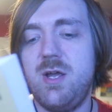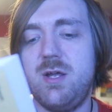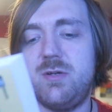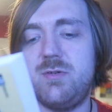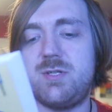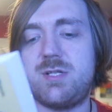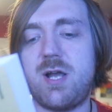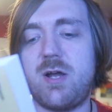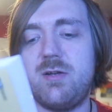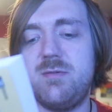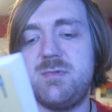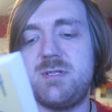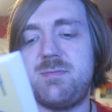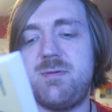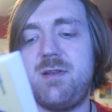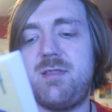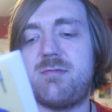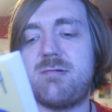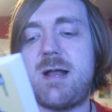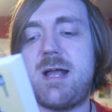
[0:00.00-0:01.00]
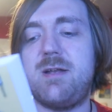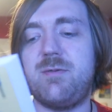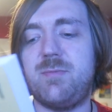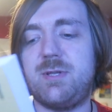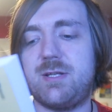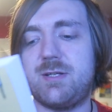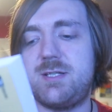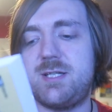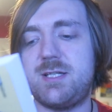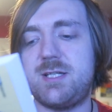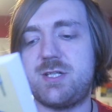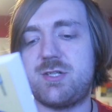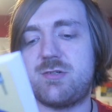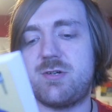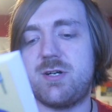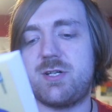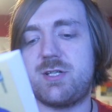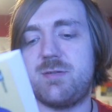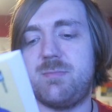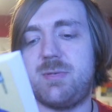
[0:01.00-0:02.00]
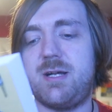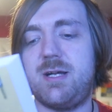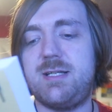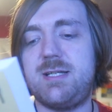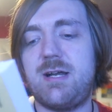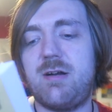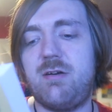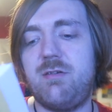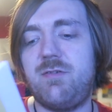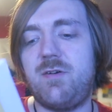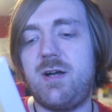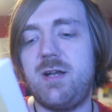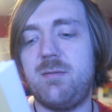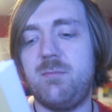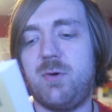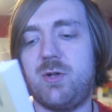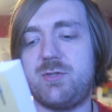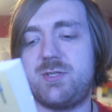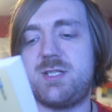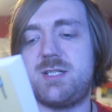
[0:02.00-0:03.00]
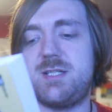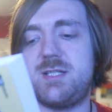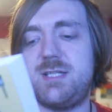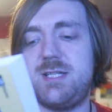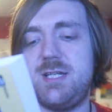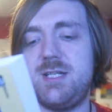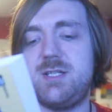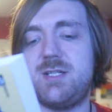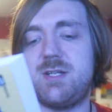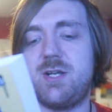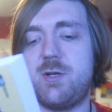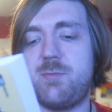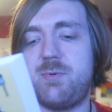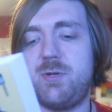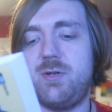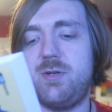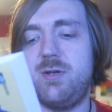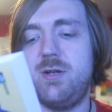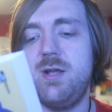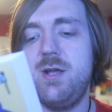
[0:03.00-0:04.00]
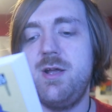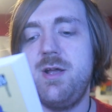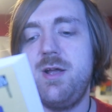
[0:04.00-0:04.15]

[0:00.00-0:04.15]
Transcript: whose home has been threatened with utter destruction by a terrifying monster sea serpent.